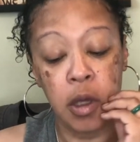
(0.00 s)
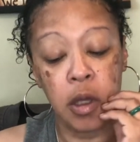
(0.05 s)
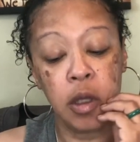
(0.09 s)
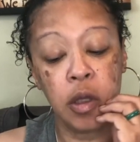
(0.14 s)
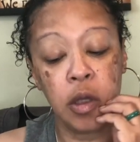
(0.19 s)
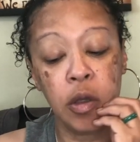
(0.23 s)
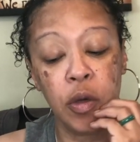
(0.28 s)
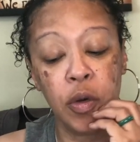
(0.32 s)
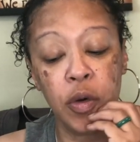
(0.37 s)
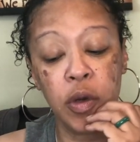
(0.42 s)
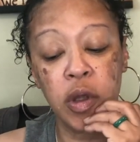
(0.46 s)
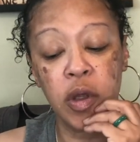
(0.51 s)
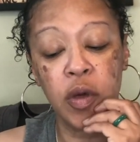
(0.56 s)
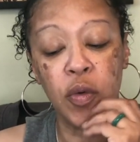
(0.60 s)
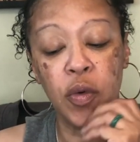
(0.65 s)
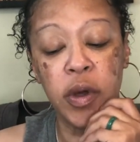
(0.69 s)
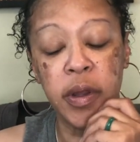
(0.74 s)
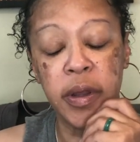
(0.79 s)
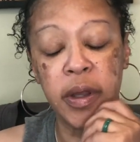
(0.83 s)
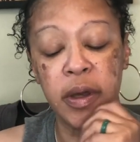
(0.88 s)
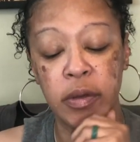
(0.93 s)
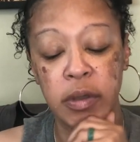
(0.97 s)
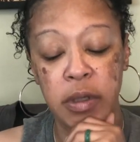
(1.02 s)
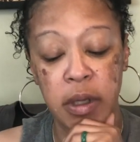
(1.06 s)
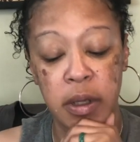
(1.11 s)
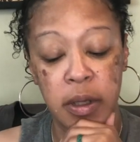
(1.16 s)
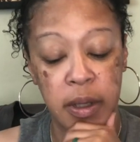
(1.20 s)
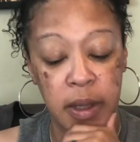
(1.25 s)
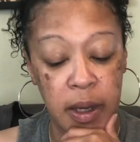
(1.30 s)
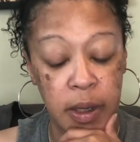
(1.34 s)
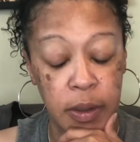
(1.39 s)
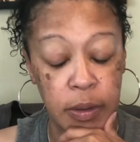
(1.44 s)
You were the one that was on
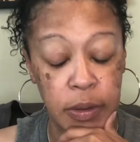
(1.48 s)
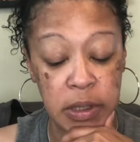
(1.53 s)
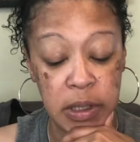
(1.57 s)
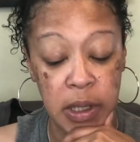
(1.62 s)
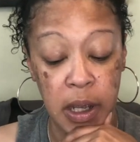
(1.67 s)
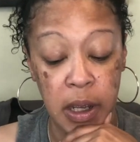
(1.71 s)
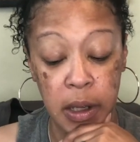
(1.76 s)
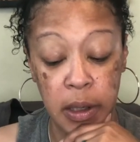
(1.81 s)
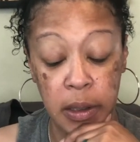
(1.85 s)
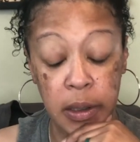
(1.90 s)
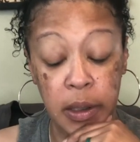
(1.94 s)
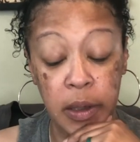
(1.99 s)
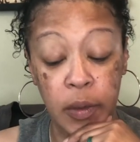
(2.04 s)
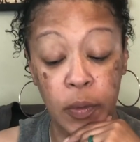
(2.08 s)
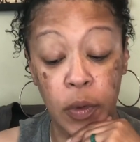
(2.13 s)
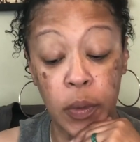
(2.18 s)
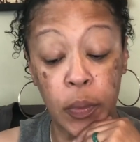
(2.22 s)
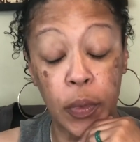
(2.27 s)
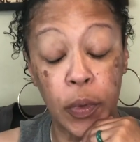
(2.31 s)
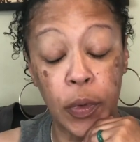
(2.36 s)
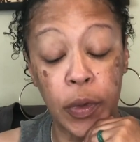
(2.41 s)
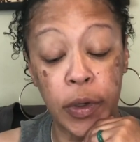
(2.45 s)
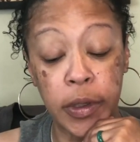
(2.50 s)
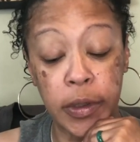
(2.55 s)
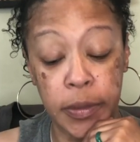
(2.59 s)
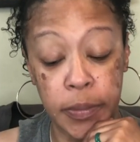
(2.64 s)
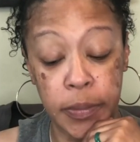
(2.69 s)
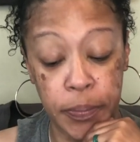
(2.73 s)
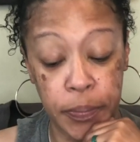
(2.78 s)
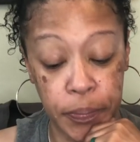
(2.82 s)
the outside at one point.